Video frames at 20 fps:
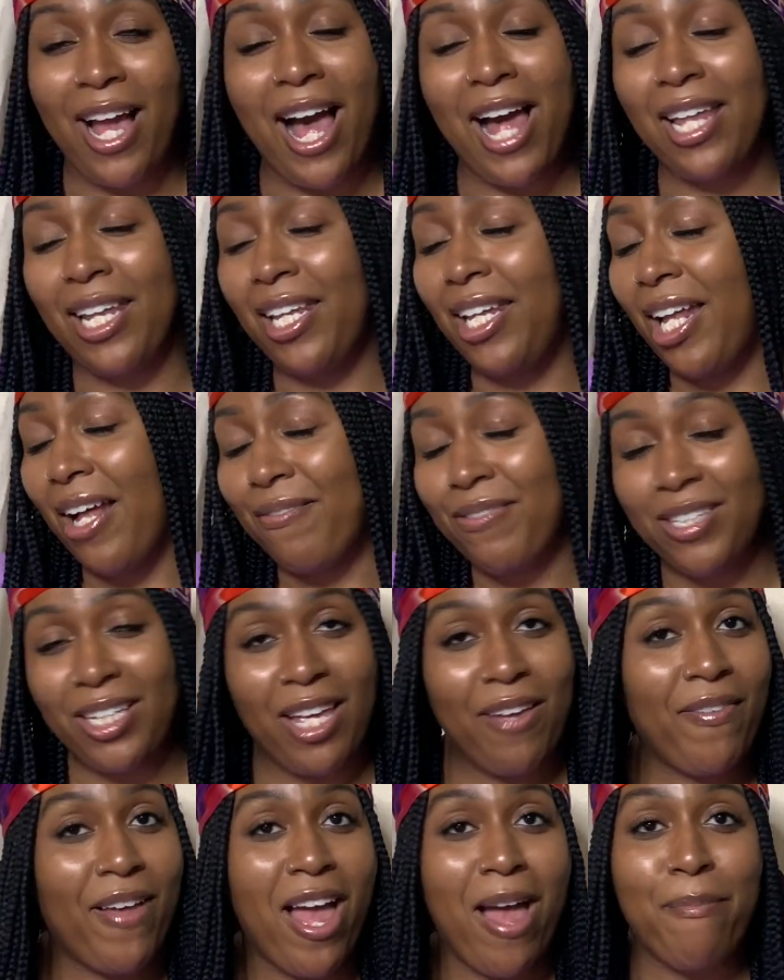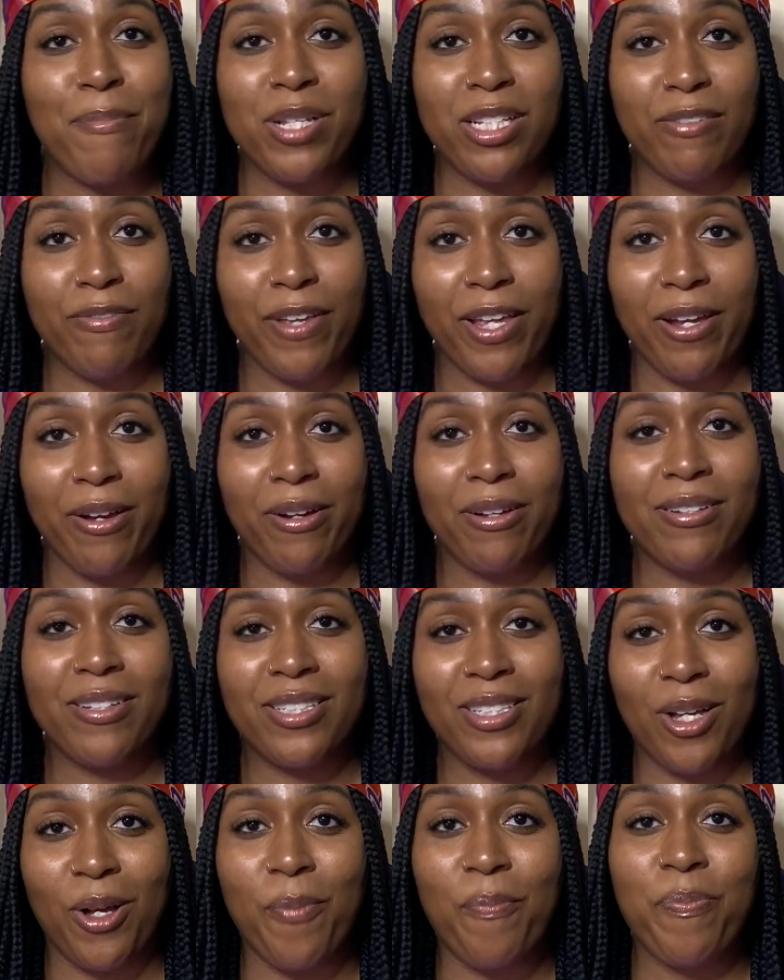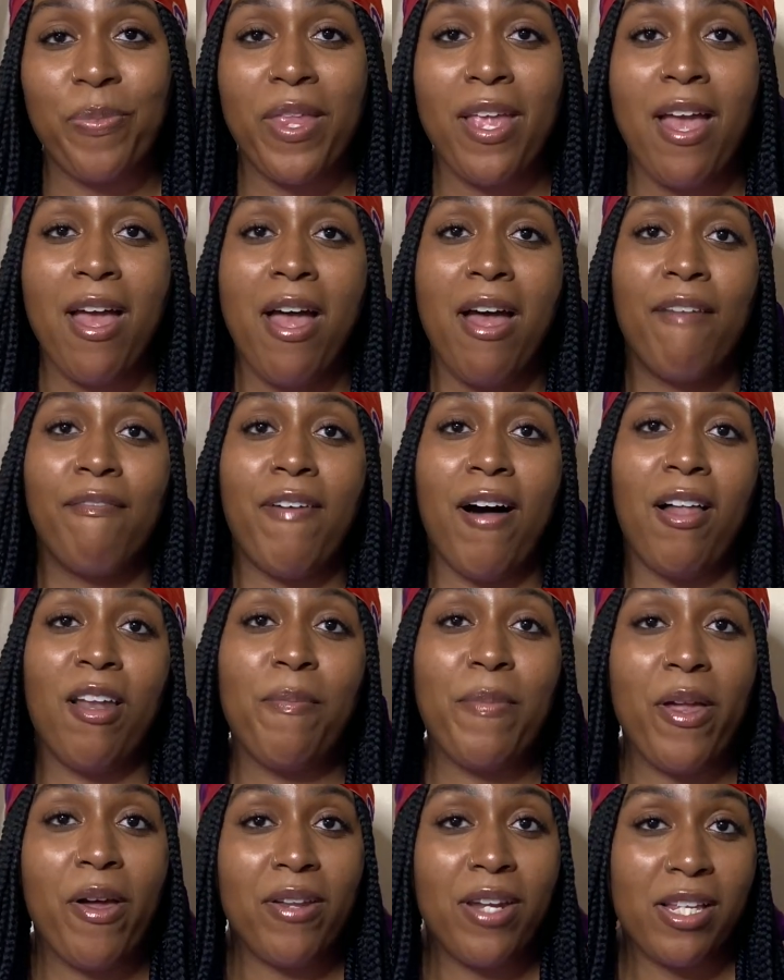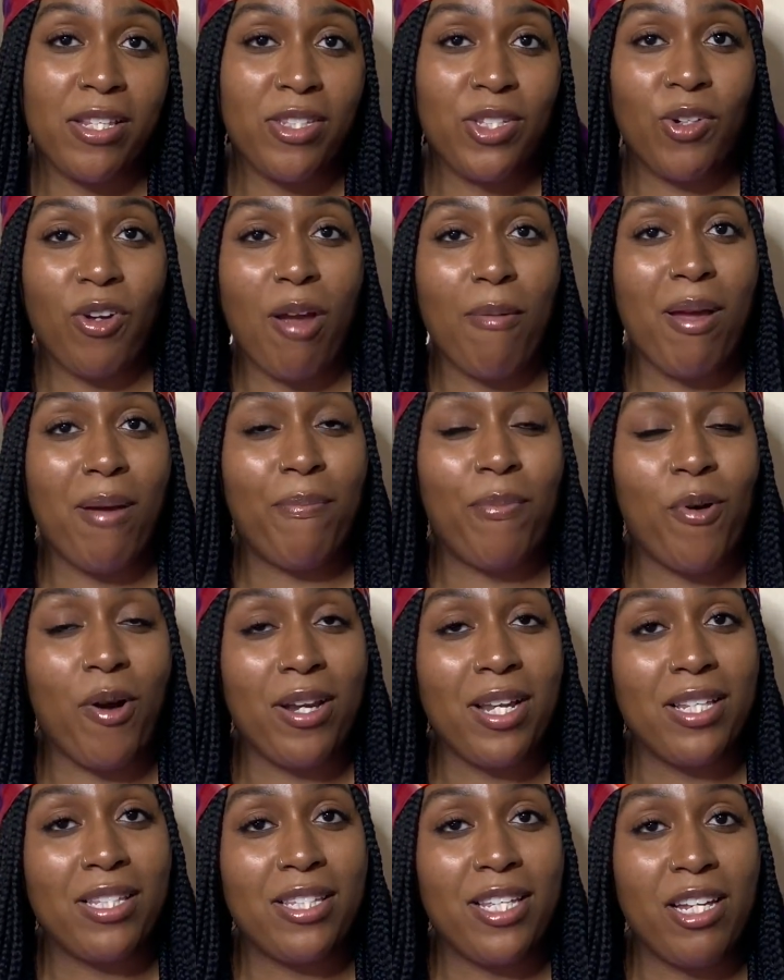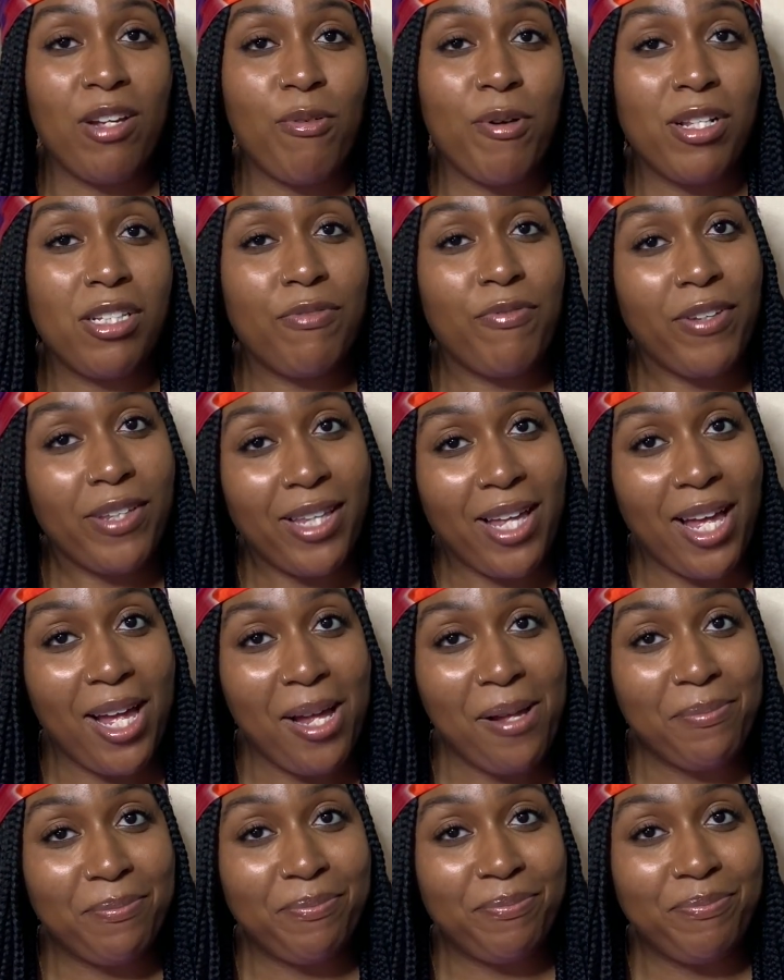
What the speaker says: I love to give atmosphere. So follow me on Instagram at Born in Sequence for that.